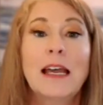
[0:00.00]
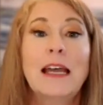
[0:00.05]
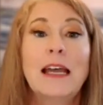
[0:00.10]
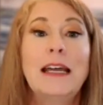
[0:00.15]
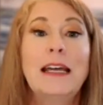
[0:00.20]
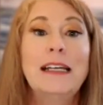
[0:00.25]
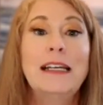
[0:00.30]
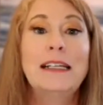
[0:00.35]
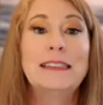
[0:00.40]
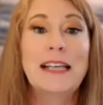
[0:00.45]

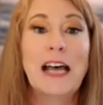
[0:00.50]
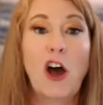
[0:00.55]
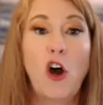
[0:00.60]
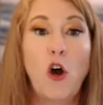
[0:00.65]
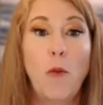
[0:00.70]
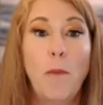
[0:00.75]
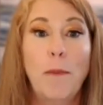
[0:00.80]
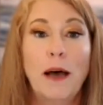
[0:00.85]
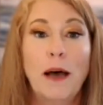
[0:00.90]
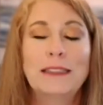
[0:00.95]
It has
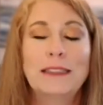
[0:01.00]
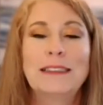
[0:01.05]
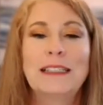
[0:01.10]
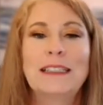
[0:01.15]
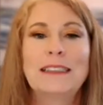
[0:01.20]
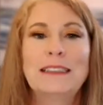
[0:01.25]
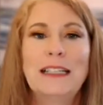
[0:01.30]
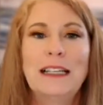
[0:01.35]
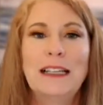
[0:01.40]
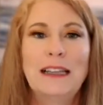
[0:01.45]
helped us
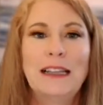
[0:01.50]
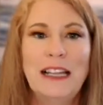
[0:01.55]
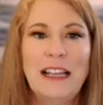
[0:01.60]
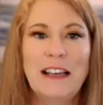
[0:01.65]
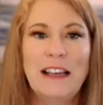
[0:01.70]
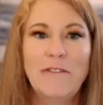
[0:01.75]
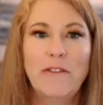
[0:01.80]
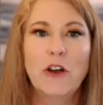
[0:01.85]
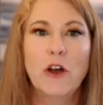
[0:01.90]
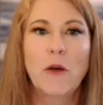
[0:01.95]

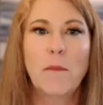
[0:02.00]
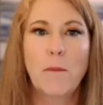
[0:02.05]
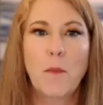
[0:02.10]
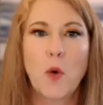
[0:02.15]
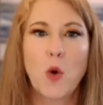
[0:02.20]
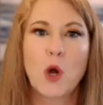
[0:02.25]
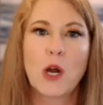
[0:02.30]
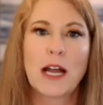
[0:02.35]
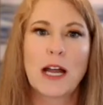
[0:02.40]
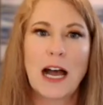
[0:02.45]
deliver
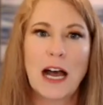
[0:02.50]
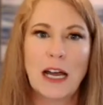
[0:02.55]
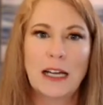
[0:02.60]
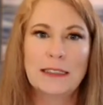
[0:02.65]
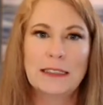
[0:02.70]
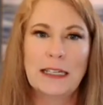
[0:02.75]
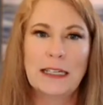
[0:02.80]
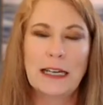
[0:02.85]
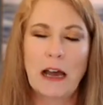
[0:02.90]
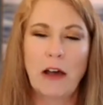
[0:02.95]
more
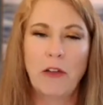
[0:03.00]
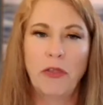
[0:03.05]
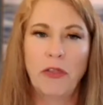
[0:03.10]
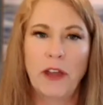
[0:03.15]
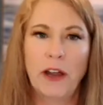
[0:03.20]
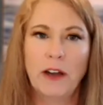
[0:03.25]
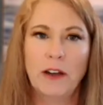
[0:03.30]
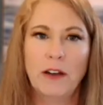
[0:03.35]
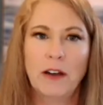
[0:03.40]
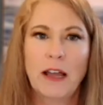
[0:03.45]
content out
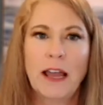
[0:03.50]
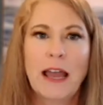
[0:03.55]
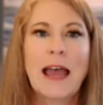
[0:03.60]
there,